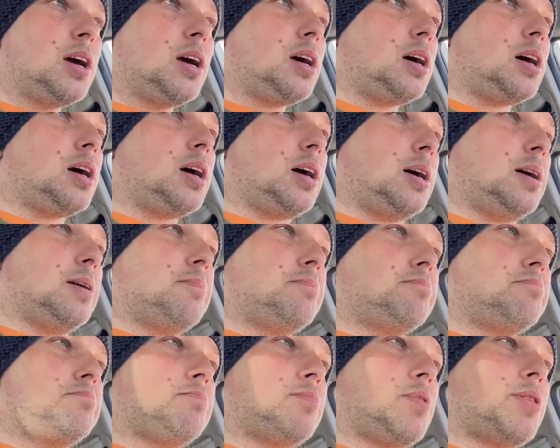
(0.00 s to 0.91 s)

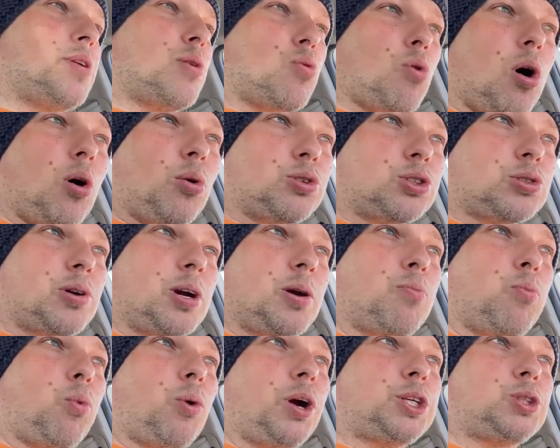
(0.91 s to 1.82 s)
The road
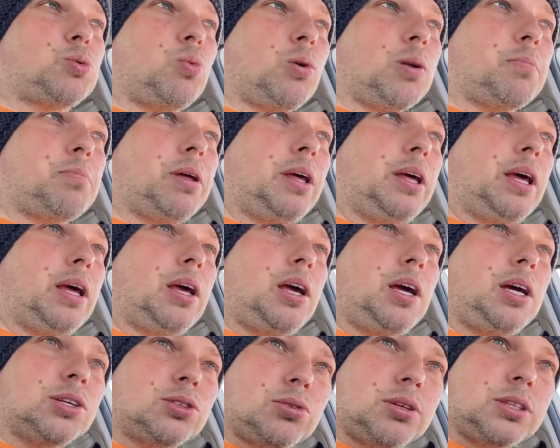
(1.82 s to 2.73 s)
trip, which will be
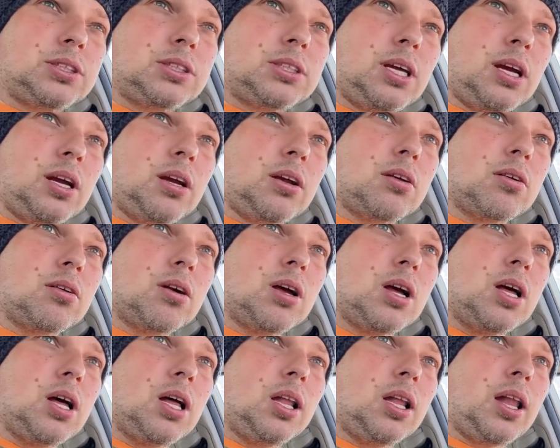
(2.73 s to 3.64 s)
interesting,
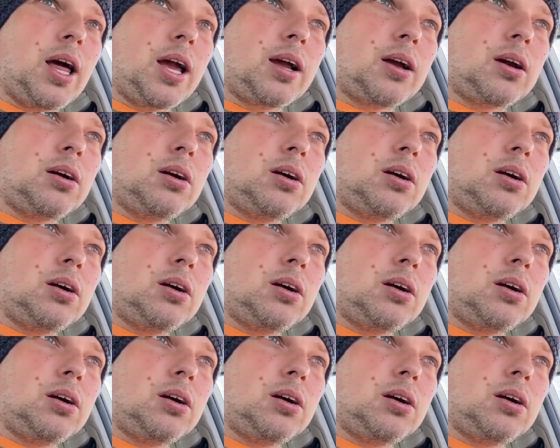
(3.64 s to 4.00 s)
like